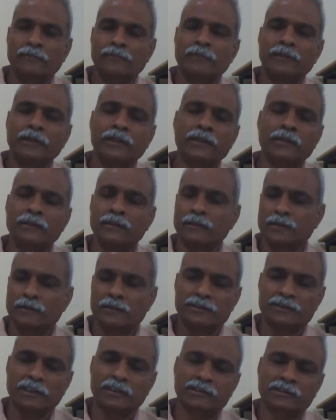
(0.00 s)
in
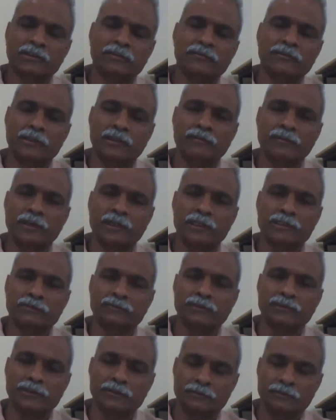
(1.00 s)
conjunction with the village, we